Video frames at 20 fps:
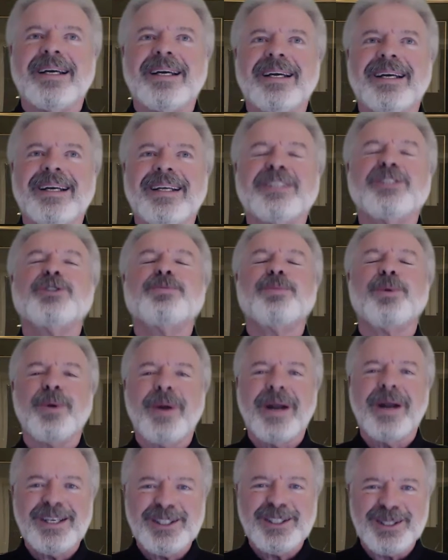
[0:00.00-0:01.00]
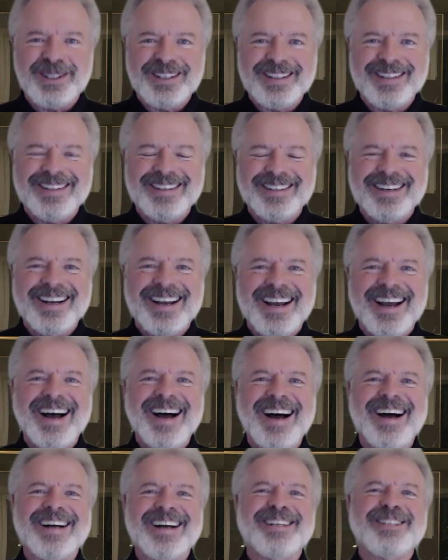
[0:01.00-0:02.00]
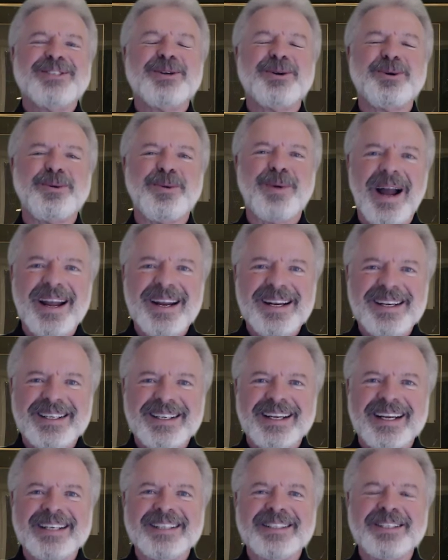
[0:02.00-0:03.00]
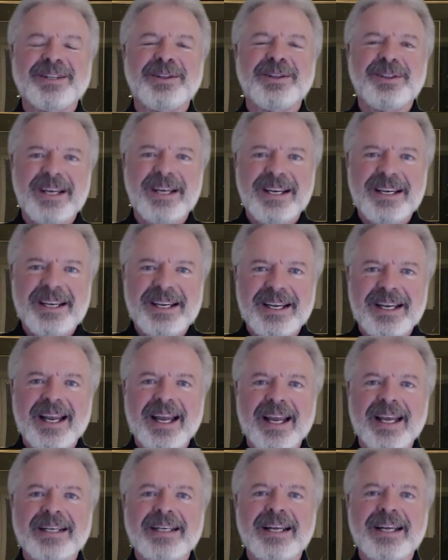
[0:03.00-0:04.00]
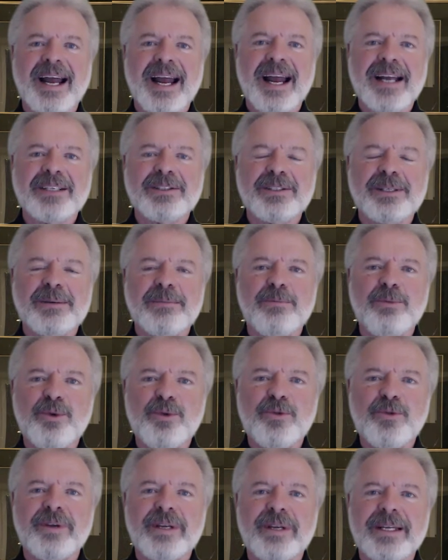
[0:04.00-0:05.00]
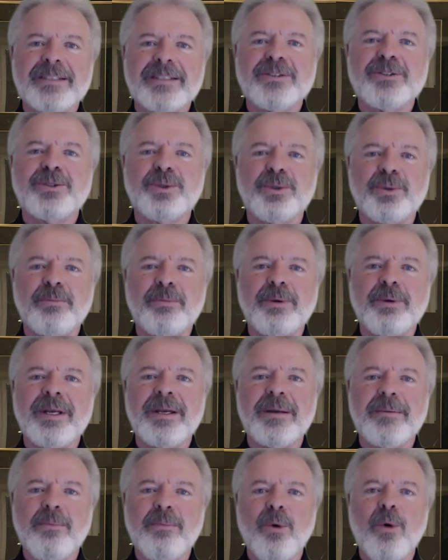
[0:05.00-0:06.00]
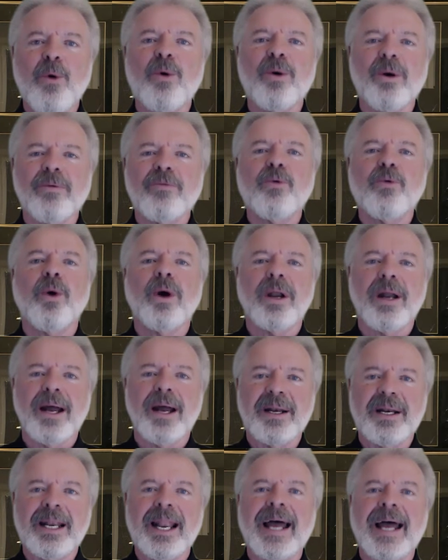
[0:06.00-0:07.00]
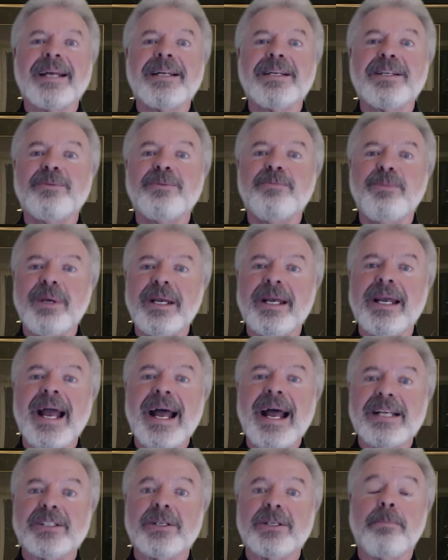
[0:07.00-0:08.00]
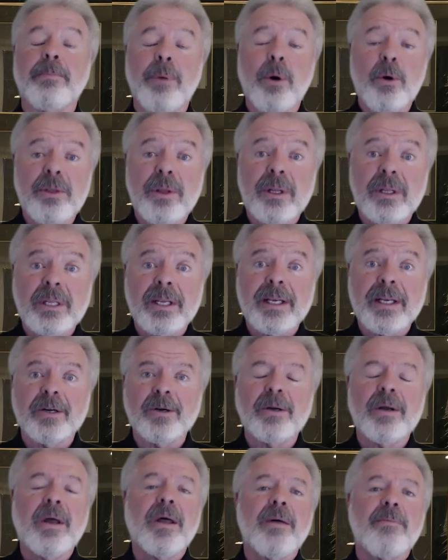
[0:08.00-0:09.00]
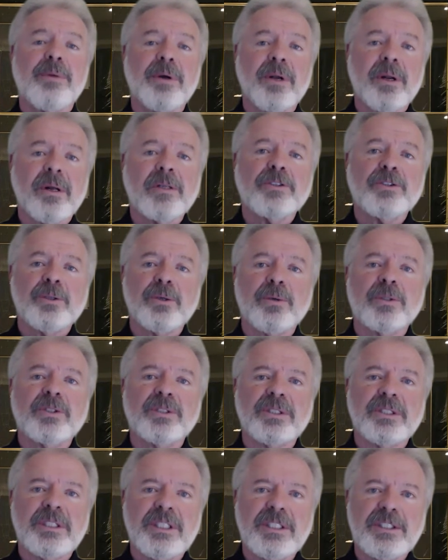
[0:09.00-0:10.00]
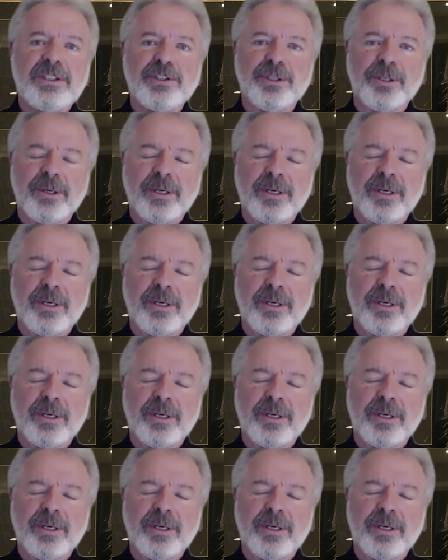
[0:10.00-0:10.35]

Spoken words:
inspiration to write and to think and to actually move into being more of what I'd like to be as both a leader, but also as a teacher.